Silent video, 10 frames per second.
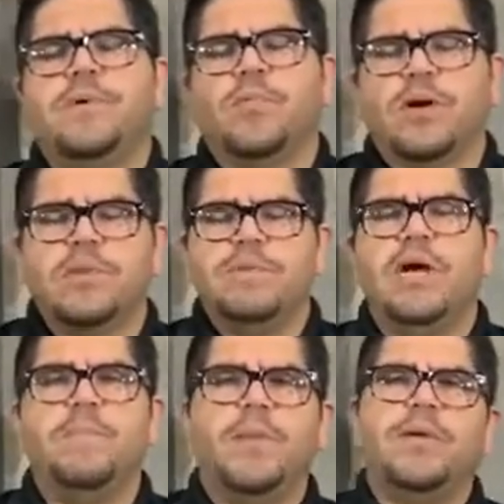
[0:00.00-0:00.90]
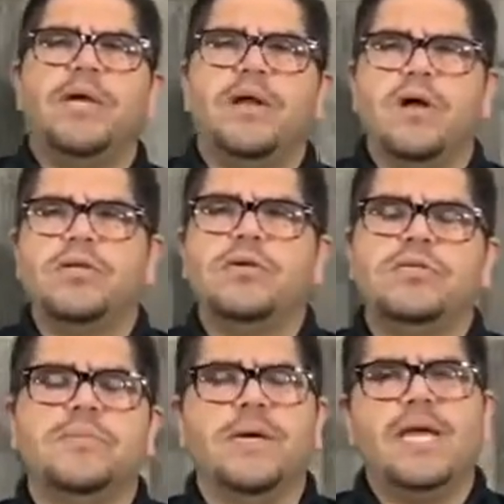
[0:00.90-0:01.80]
We're going to be uploading it on
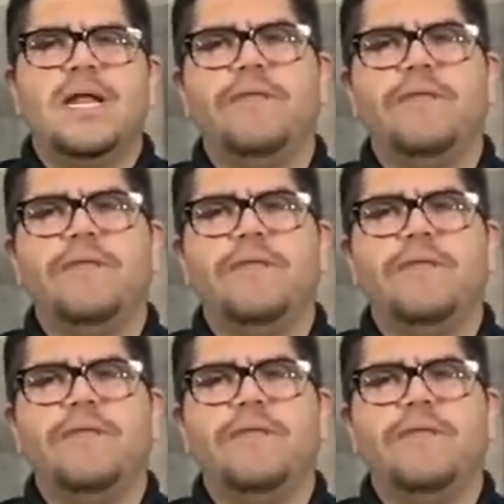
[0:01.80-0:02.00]
YouTube. Again,